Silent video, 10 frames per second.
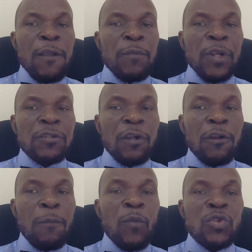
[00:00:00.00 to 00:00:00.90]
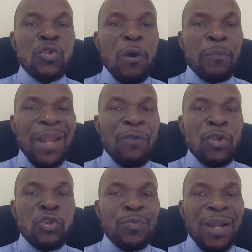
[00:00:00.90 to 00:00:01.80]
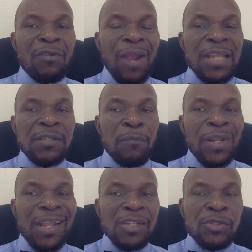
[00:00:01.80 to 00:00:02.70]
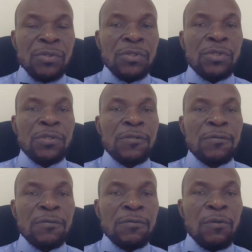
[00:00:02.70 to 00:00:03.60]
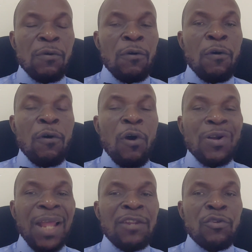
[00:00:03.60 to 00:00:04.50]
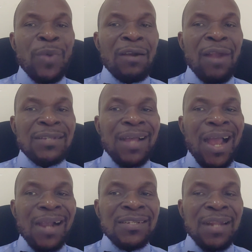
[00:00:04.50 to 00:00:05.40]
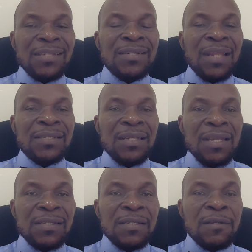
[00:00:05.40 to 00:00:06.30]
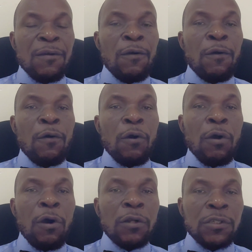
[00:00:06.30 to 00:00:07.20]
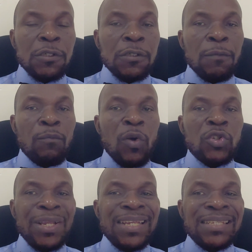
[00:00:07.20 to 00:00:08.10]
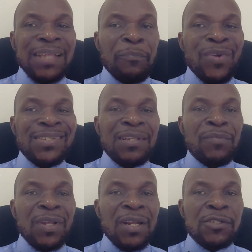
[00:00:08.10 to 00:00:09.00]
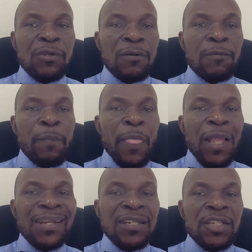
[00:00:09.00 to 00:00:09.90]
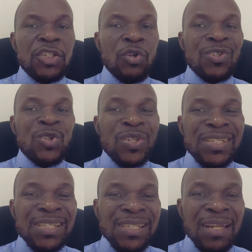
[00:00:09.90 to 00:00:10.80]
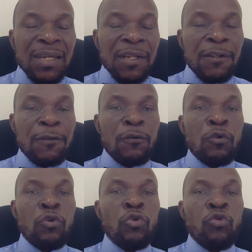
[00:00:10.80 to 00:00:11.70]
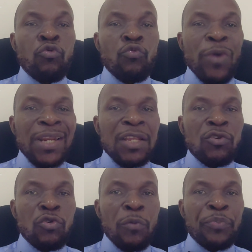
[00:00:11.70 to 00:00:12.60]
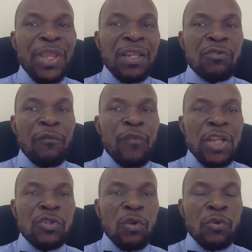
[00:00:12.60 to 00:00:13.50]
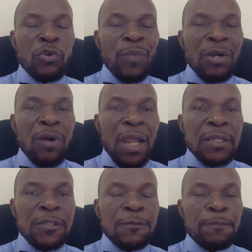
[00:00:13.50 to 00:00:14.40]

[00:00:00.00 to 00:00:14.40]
Immigration law must comply with human rights obligations. Under the Human Rights Act 1998, courts must interpret immigration decisions consistently with the European Convention on Human Rights.